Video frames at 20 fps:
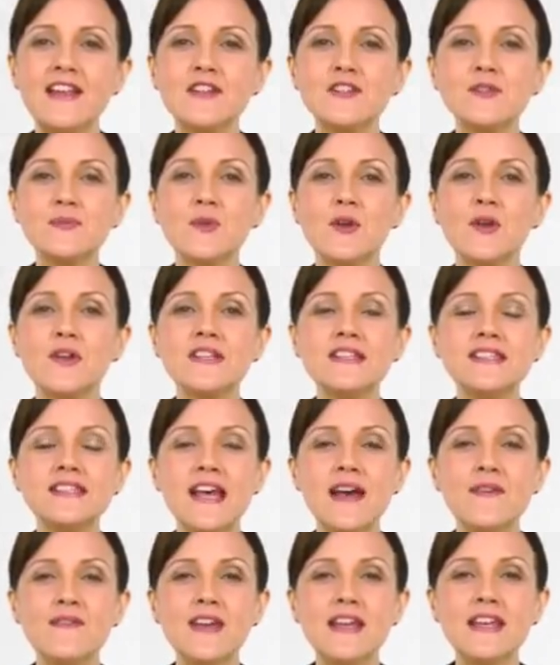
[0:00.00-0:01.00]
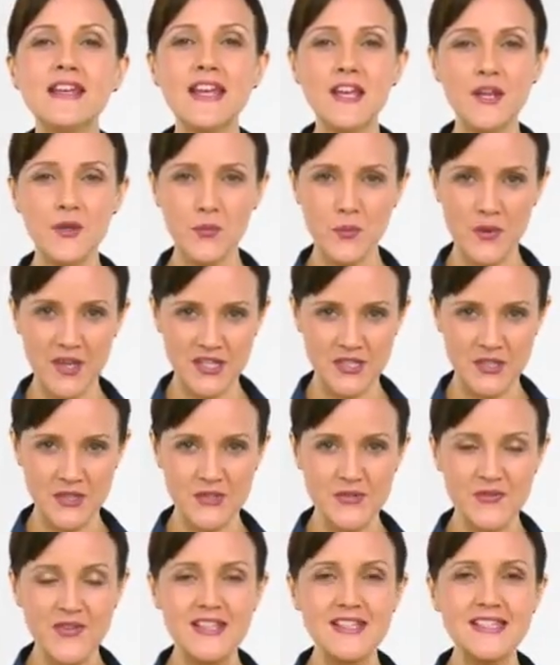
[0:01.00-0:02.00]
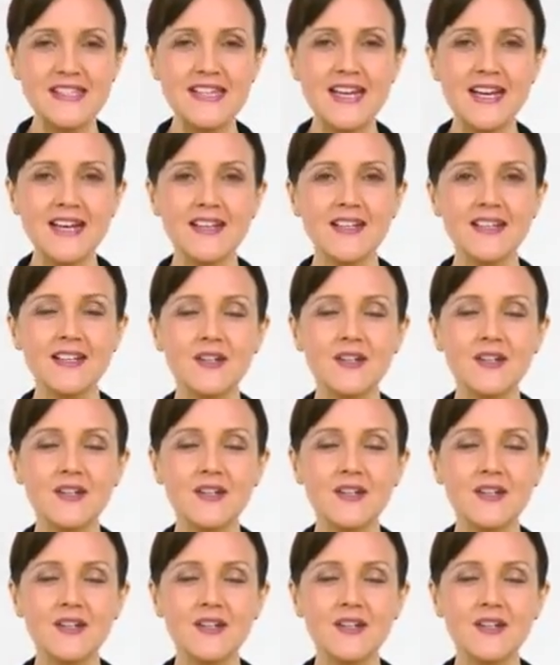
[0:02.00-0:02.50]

Explorer seven in Windows Vista.